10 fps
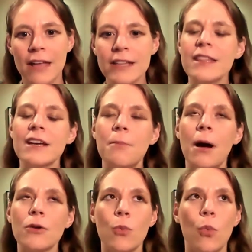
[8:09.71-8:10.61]
And then think
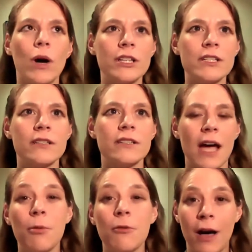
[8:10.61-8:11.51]
about what
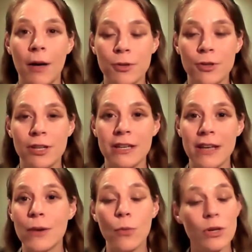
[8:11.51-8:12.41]
type of help you
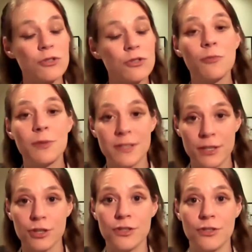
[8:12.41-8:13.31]
need and what sort of
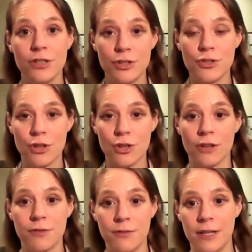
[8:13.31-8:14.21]
positions you need to
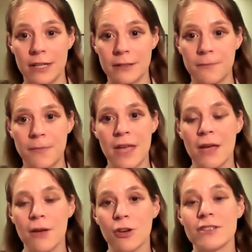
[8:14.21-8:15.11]
start fulfilling.
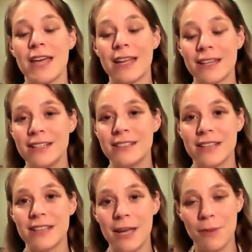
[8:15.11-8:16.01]
Because that
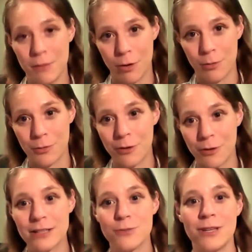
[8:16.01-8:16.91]
is a big problem,
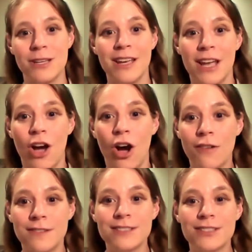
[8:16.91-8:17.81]
right? We
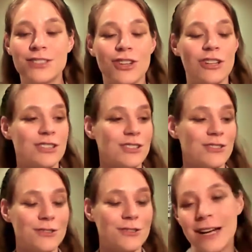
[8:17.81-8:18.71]
often
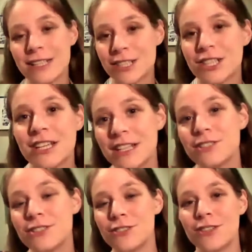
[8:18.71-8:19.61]
start rushing
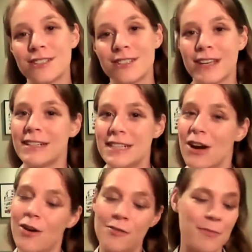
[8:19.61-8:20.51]
into this
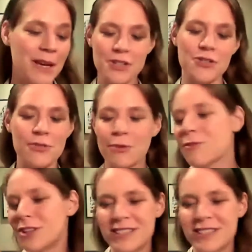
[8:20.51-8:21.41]
idea of making sure
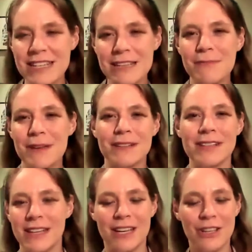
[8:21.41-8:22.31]
we've got team
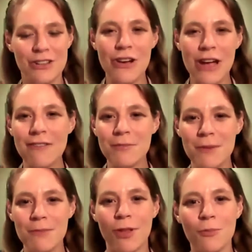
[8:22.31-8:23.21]
and, having
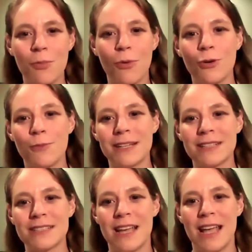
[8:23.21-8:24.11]
people on board,
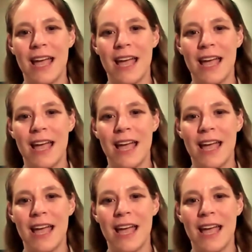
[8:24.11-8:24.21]
but